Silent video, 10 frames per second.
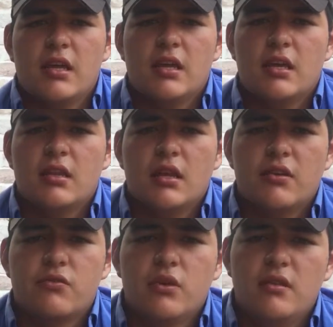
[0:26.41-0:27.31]
The
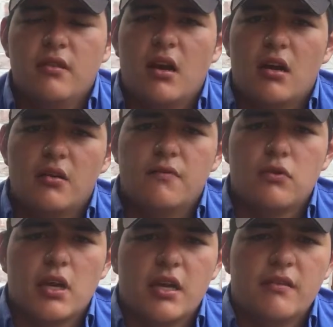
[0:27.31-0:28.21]
students are
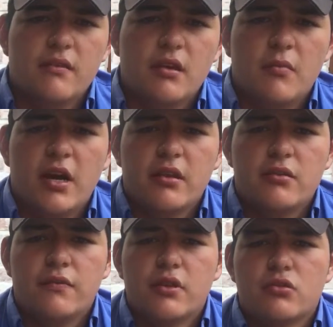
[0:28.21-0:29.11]
influenced by
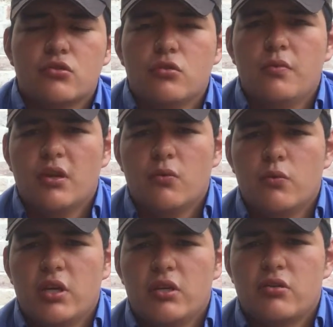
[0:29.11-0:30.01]
different groups in
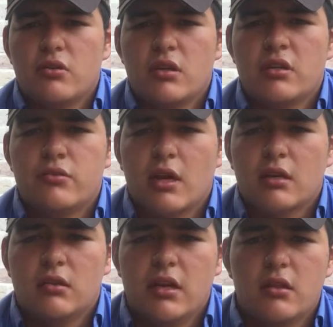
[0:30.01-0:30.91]
which
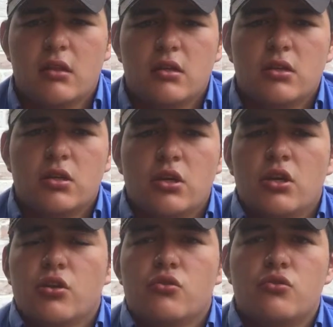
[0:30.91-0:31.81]
interact daily.
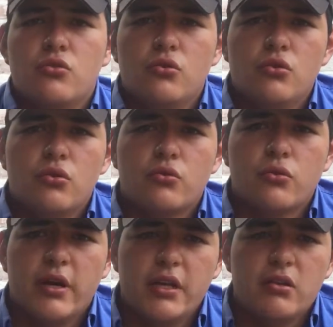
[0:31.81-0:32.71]
Two
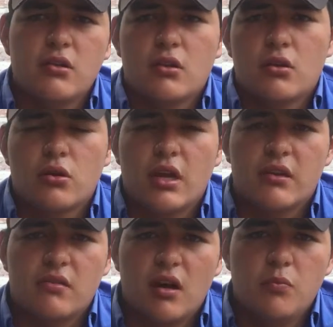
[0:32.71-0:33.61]
great
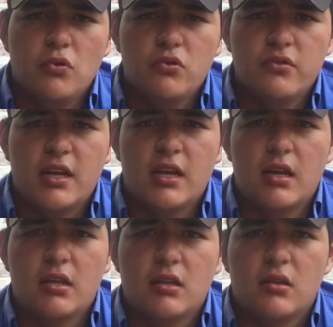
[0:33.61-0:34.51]
examples
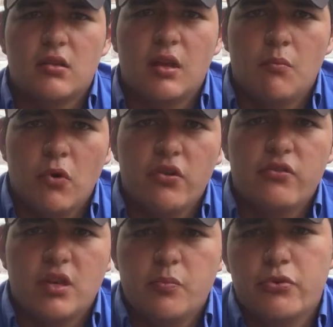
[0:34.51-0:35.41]
and the most
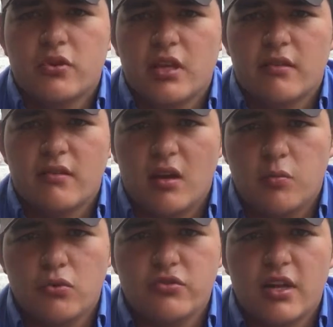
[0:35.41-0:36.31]
important
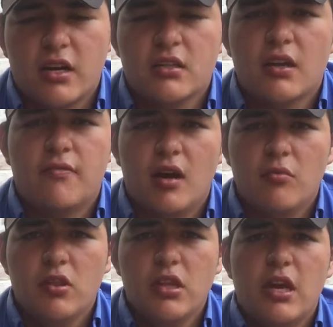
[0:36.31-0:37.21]
examples are the
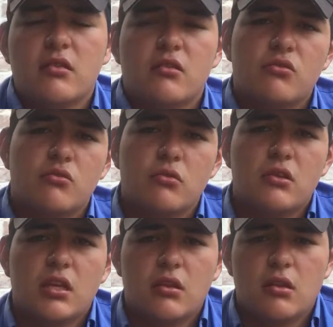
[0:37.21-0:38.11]
family and the schools
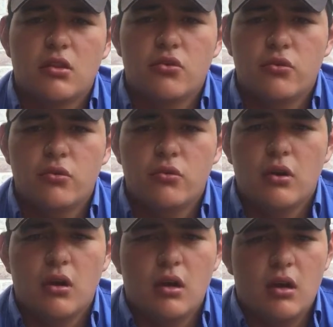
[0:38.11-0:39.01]
that you
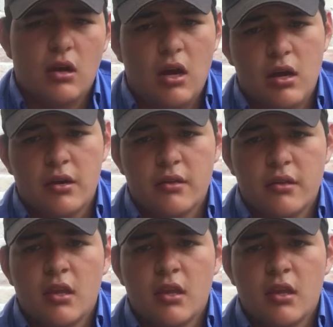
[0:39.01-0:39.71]
are.